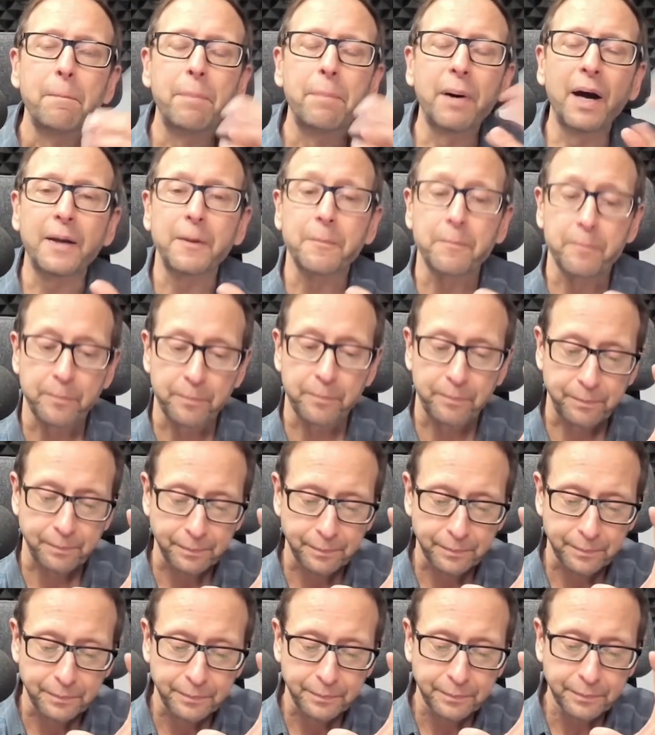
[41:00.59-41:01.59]
But
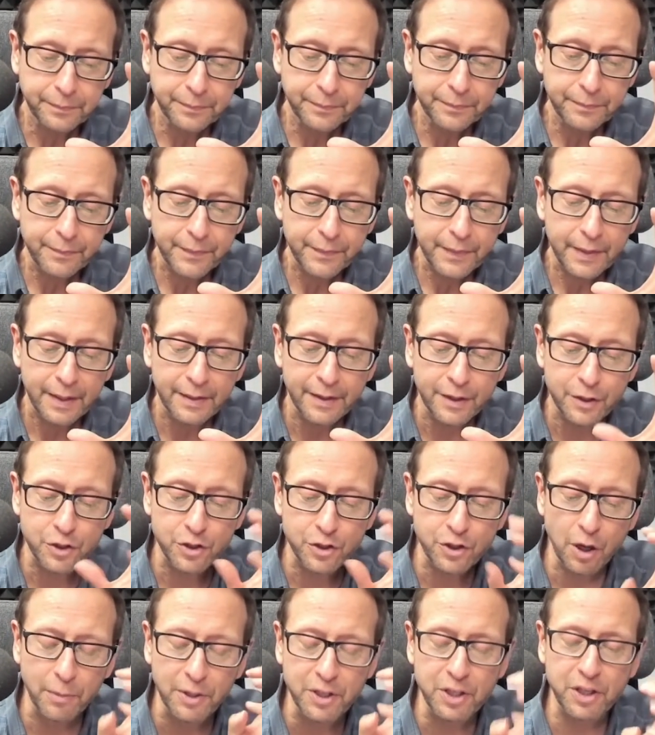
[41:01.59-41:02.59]

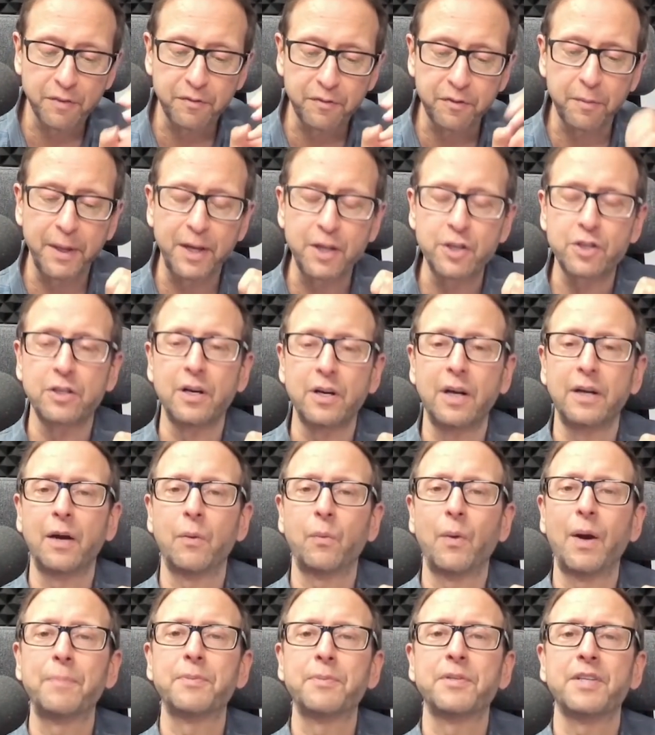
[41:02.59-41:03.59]
there's so much information on
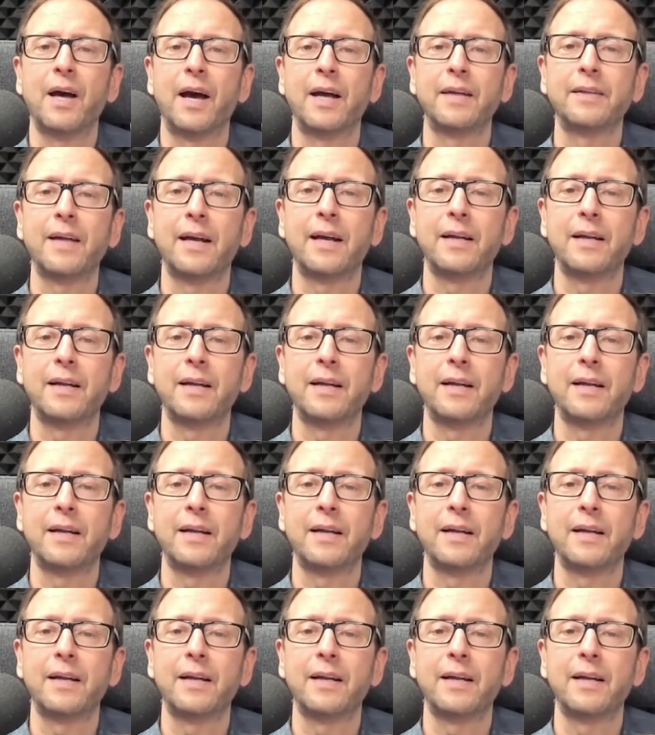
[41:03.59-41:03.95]
that website